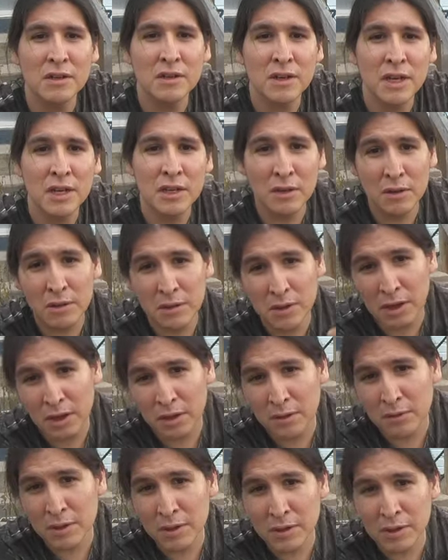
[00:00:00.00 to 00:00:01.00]
I know there
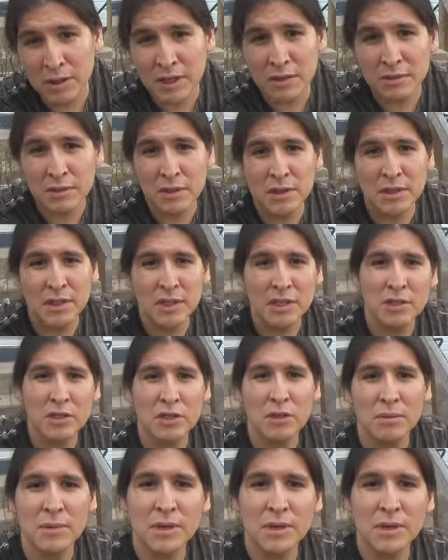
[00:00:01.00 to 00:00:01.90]
are real natives in Central